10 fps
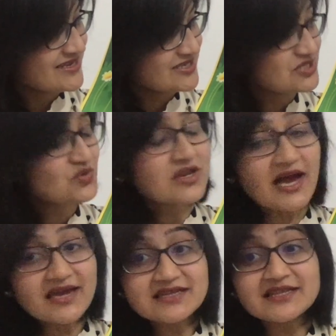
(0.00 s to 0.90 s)
Do you
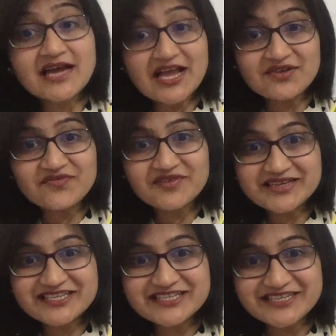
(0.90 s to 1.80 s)
like the
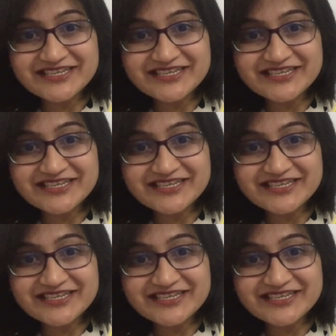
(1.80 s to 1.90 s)
elephant?